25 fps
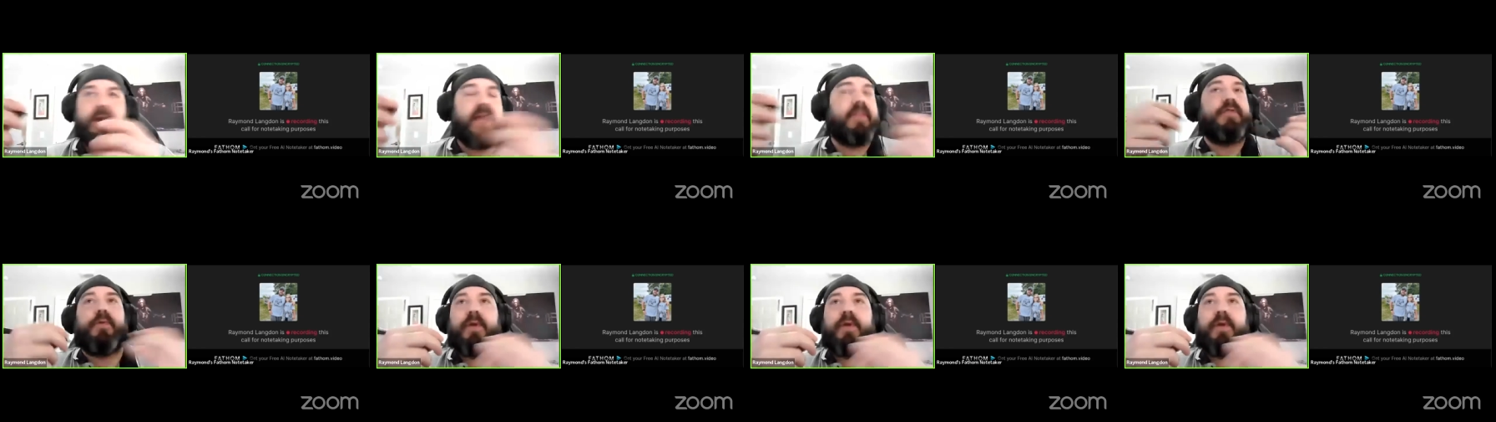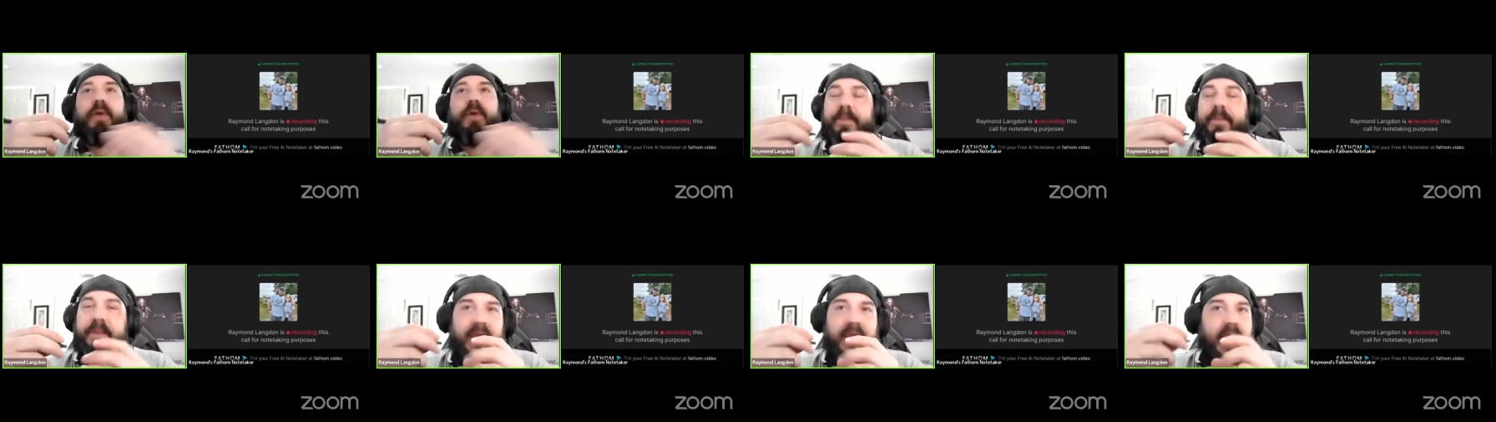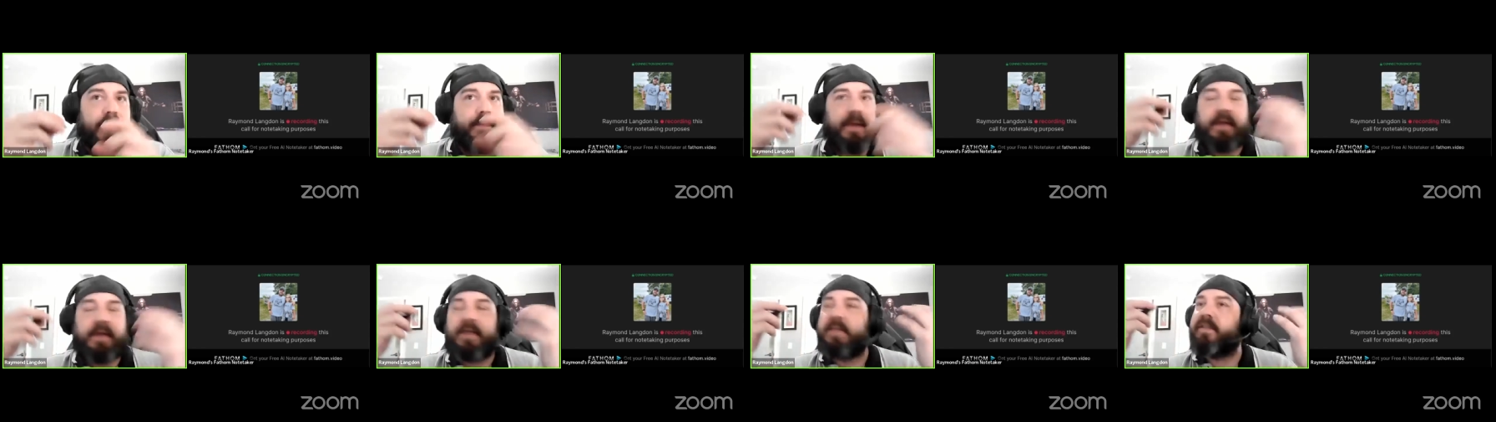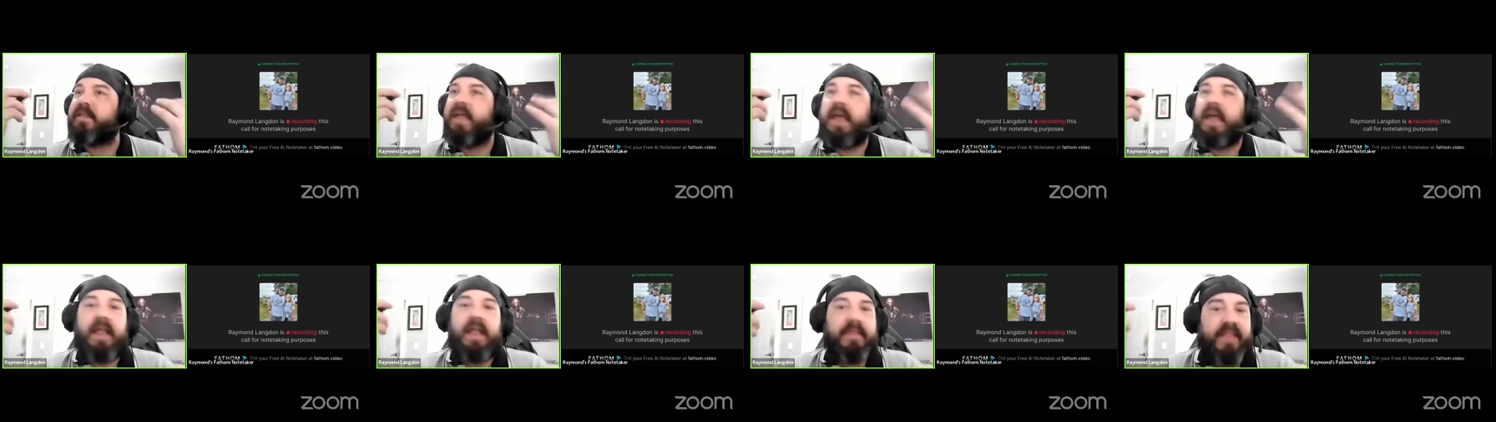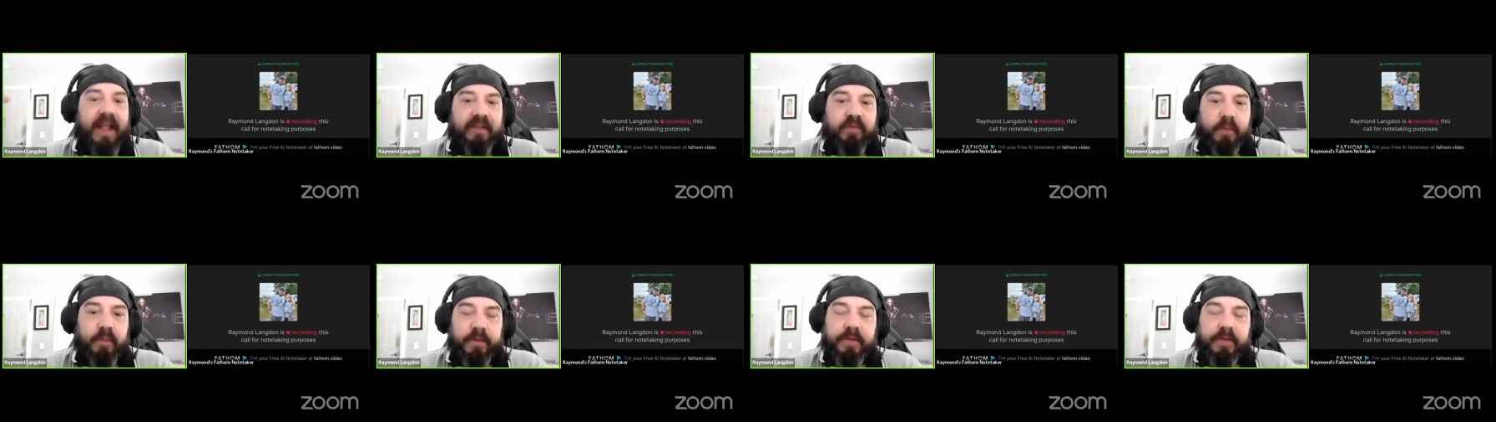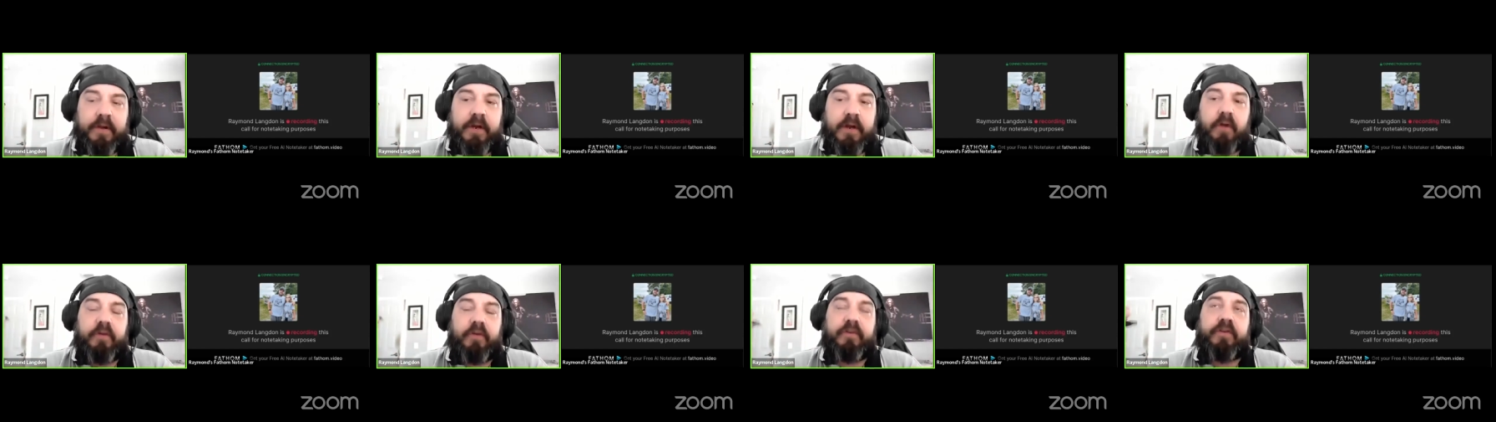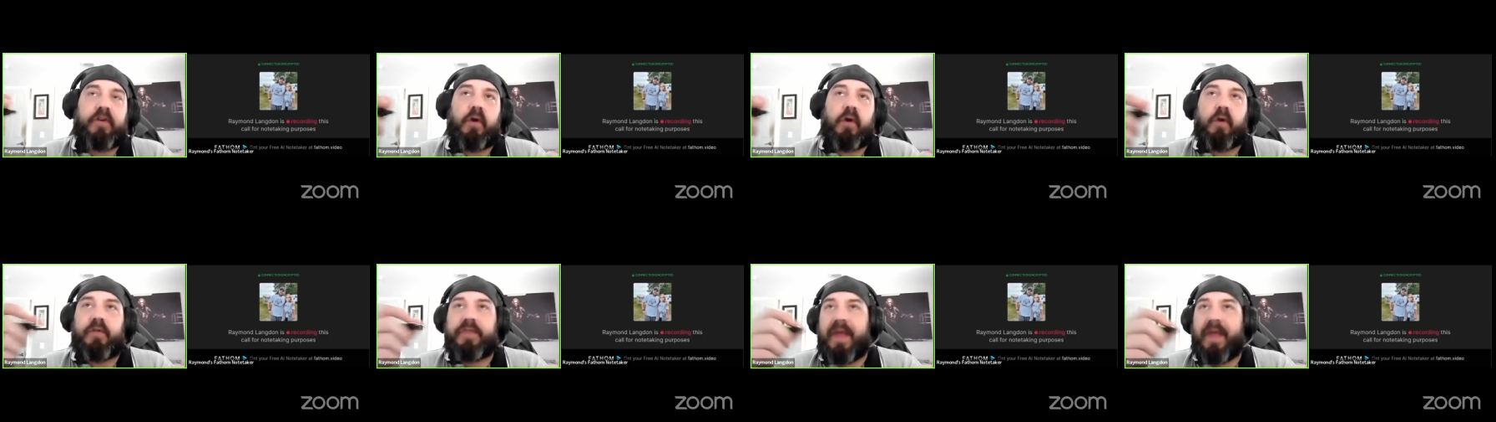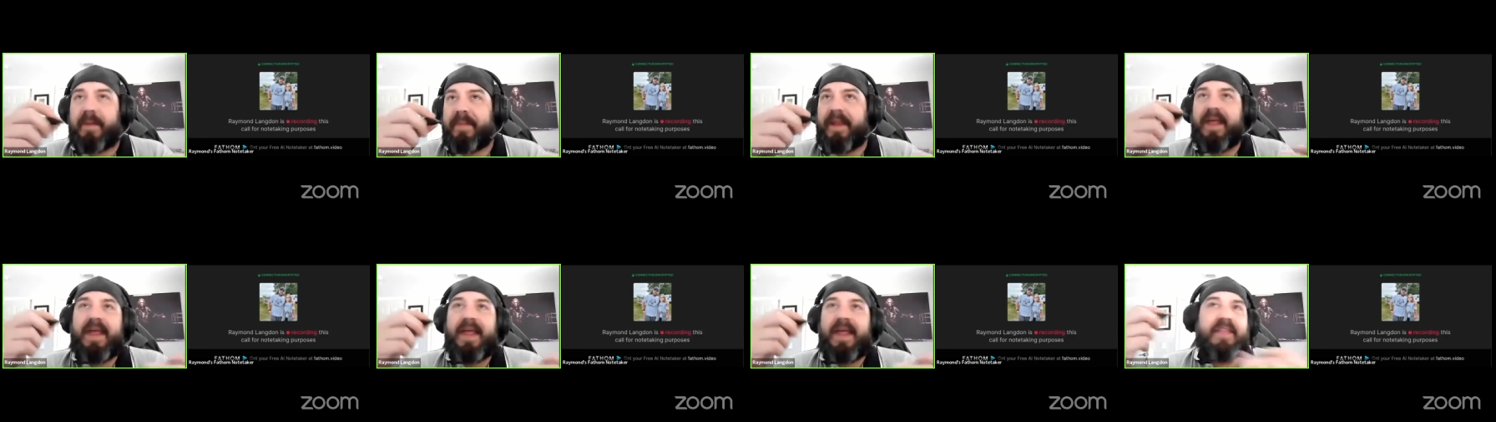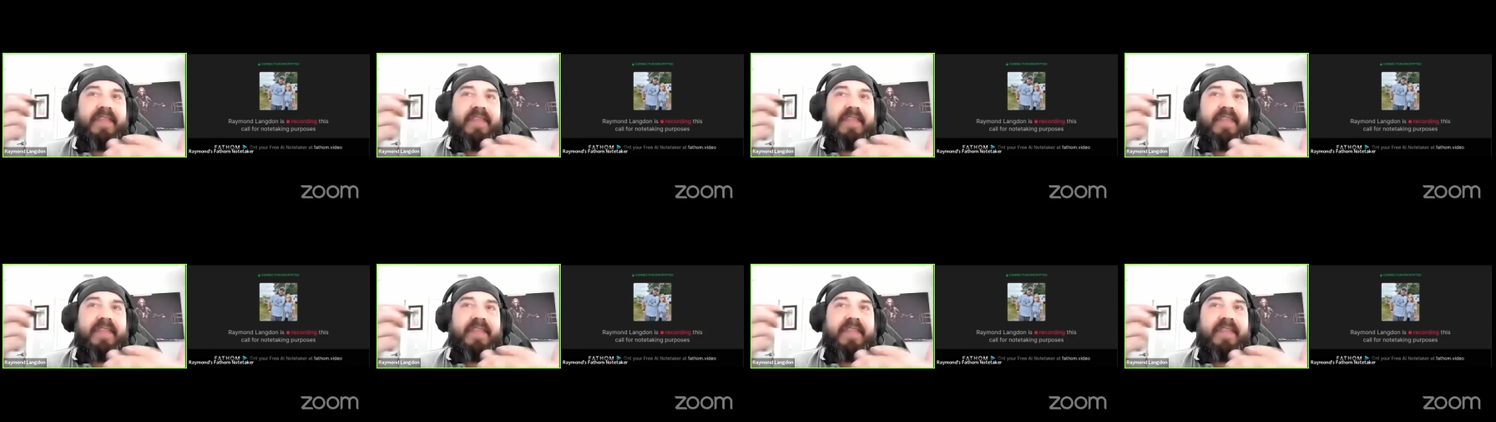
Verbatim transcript: and 3 p.m. because that's what their coach told them.